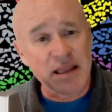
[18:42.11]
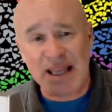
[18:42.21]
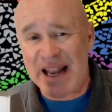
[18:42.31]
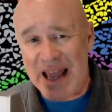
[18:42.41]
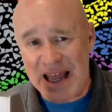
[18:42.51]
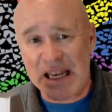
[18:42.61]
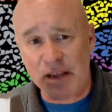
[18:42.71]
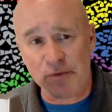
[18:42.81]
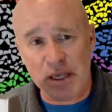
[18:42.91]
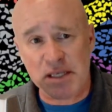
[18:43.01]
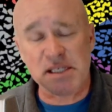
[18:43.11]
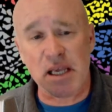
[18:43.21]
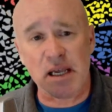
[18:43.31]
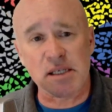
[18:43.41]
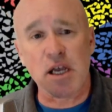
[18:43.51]
that any of these
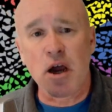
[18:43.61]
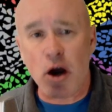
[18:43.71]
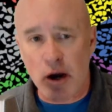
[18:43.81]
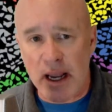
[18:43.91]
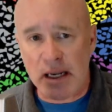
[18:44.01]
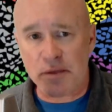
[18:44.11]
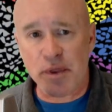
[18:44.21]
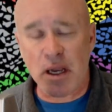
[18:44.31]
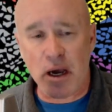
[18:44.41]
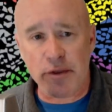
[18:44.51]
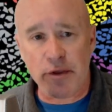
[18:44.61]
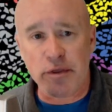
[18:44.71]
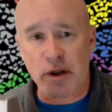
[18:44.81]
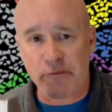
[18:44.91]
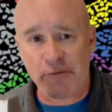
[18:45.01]
things are anything other
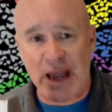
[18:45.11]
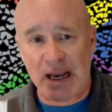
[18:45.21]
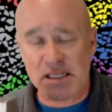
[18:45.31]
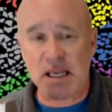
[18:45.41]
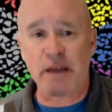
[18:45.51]
than facts.